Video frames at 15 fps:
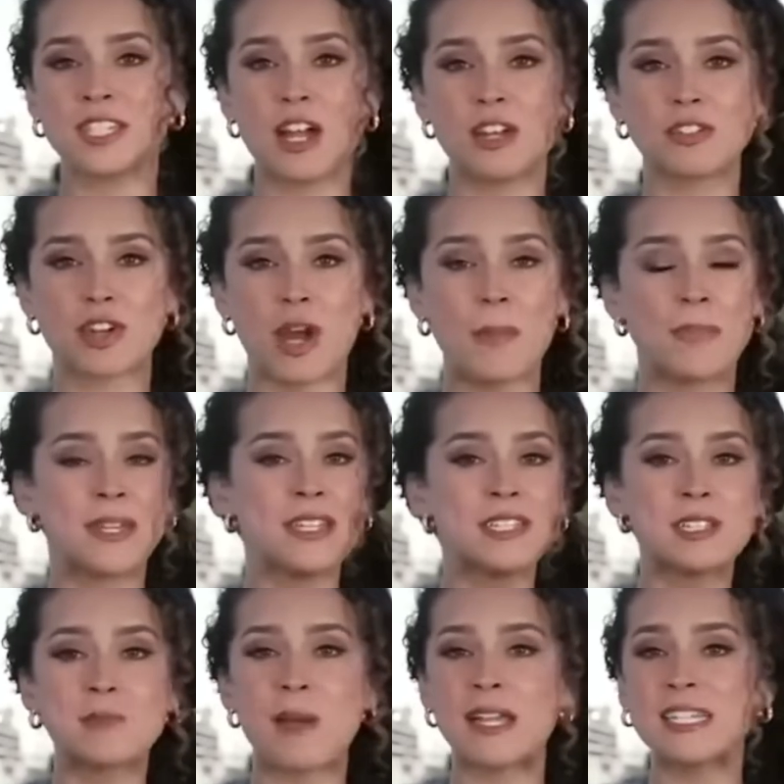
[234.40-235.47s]
Donald Trump, he
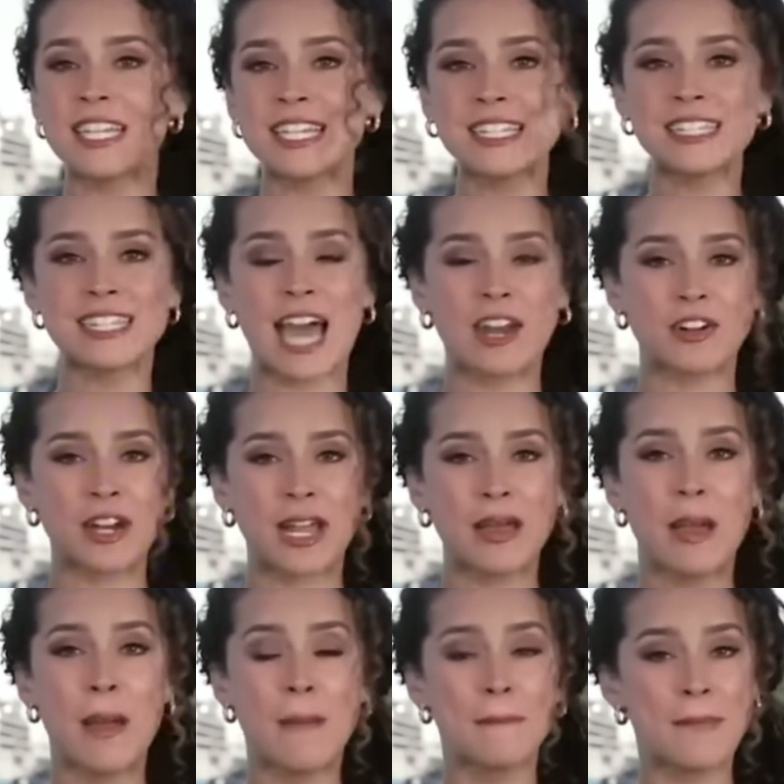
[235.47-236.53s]
spent his
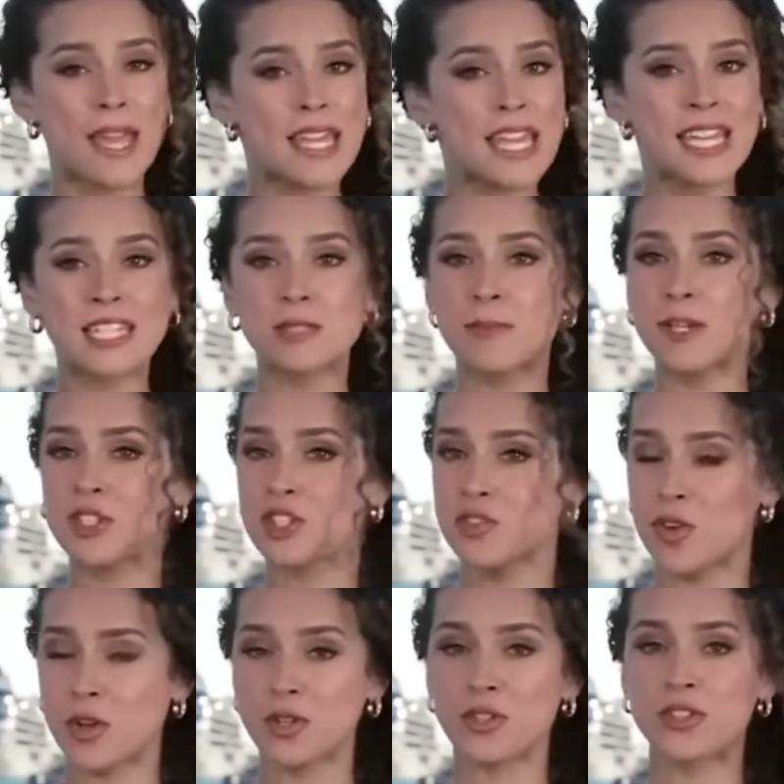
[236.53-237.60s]
Saturday making his pitch to
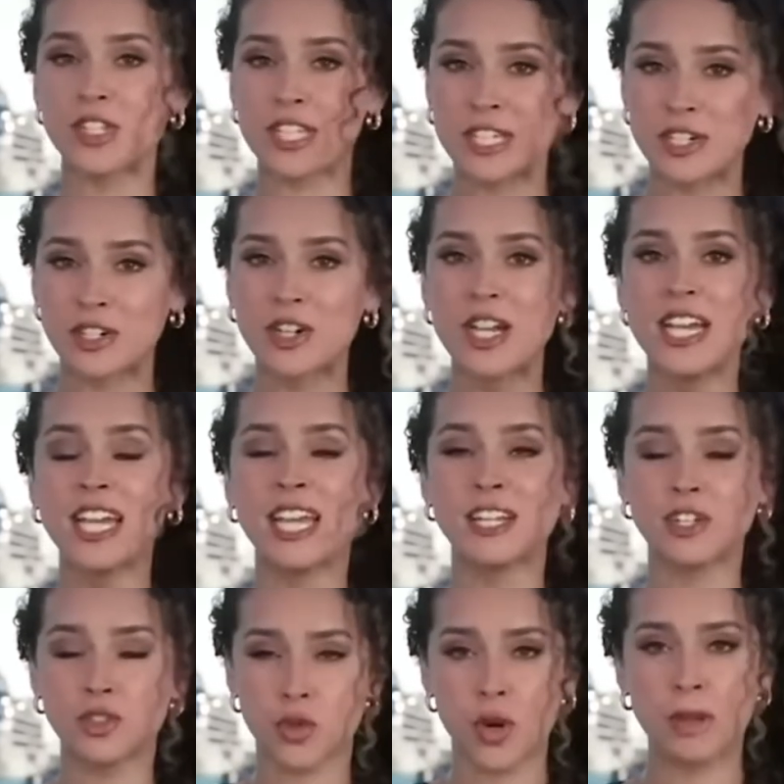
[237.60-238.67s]
voters here in
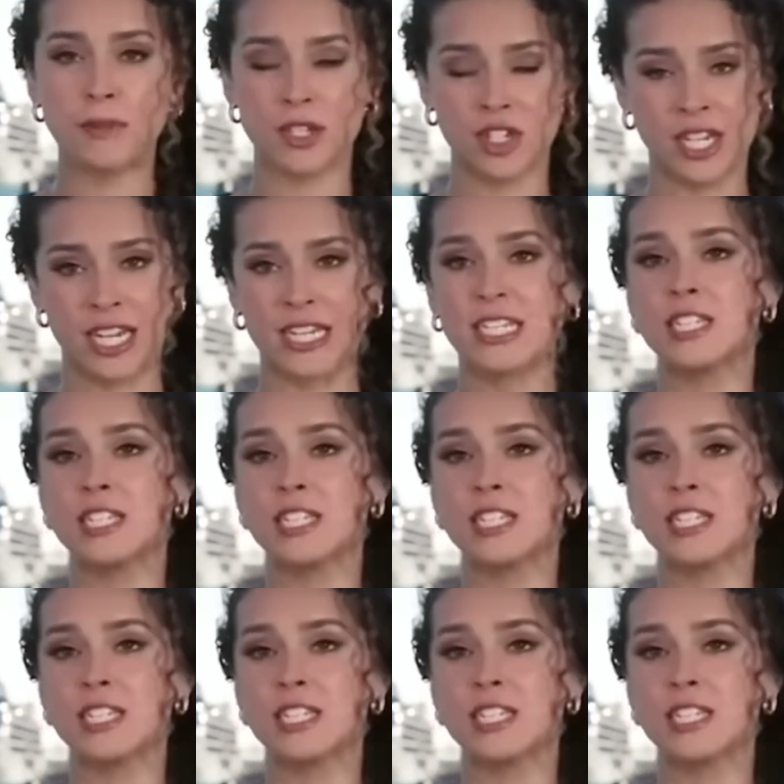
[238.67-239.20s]
Detroit, Michigan.